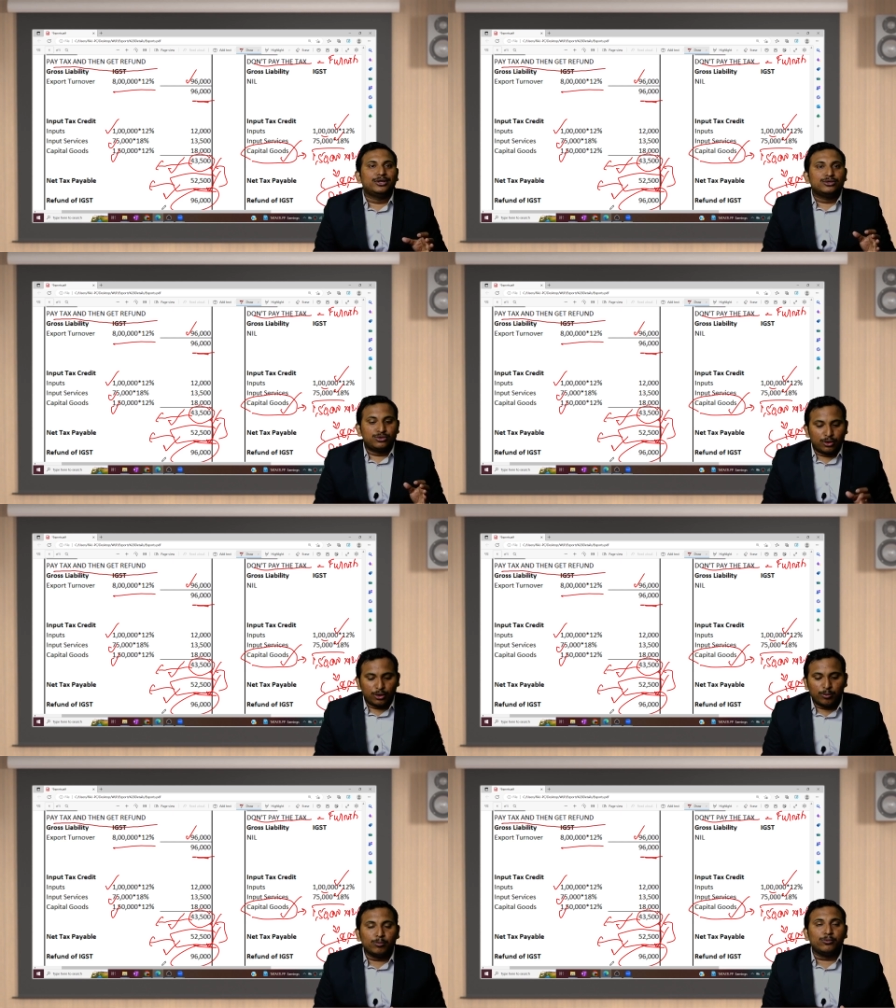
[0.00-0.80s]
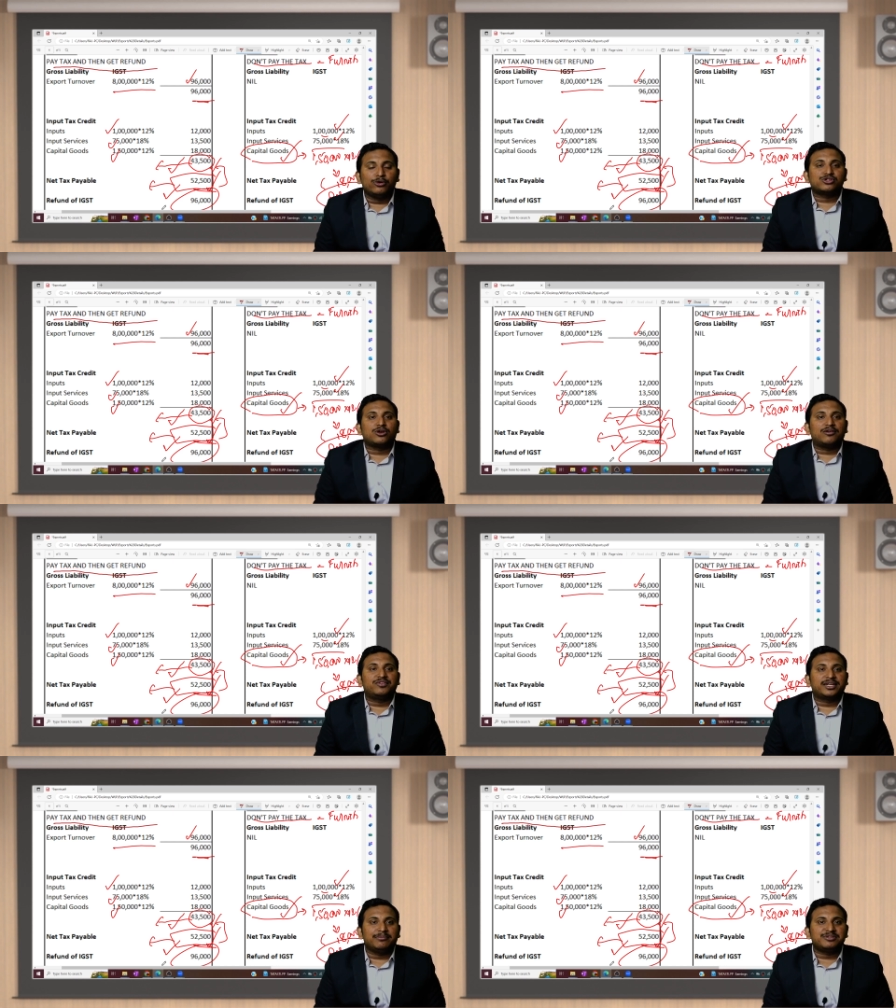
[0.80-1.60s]
So most of the
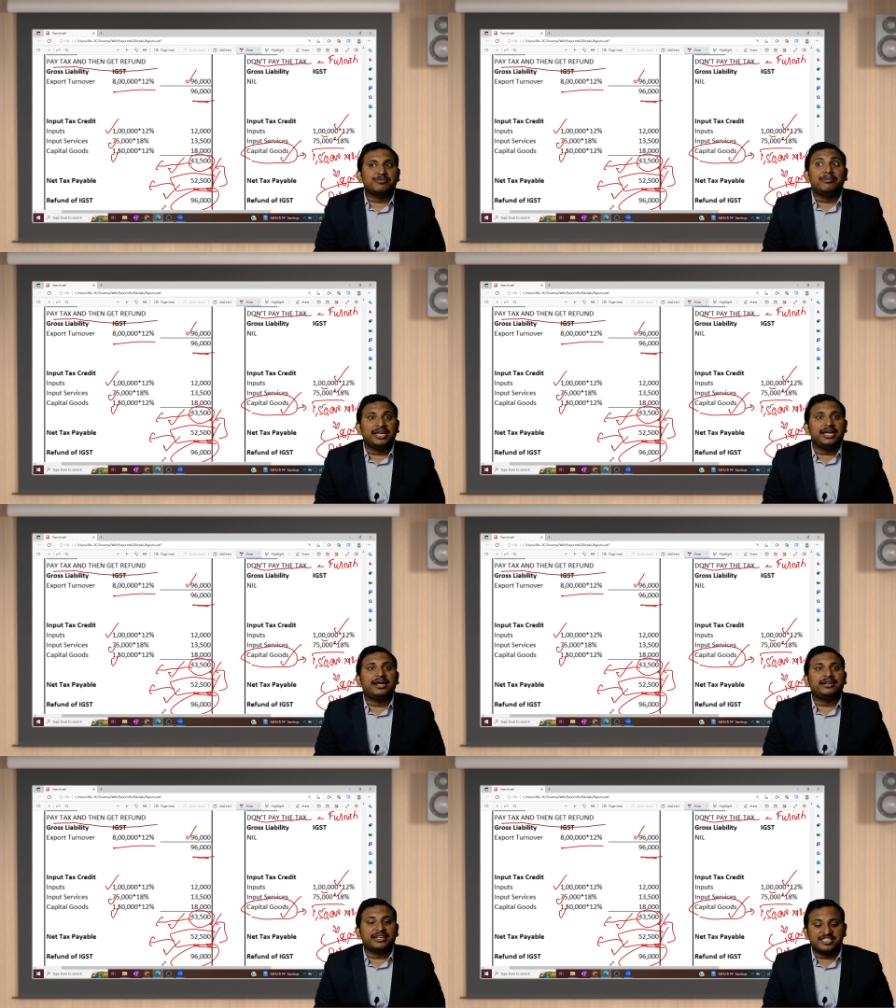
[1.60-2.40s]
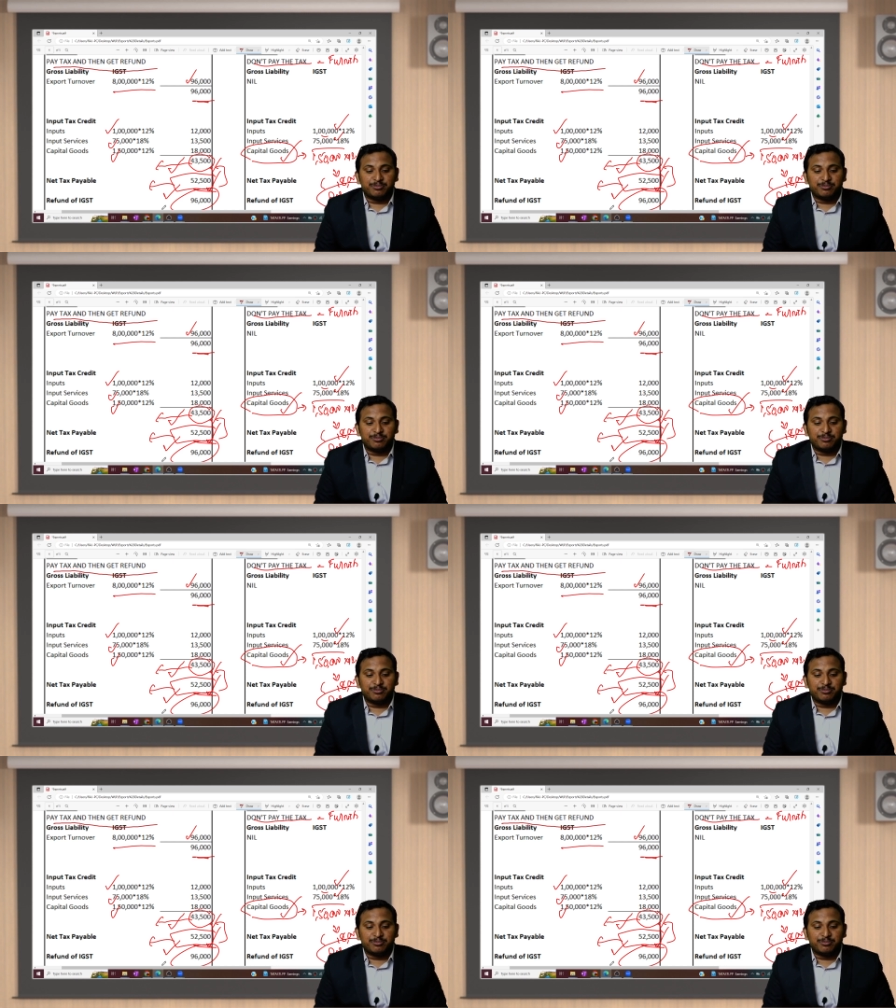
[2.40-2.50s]
times many entities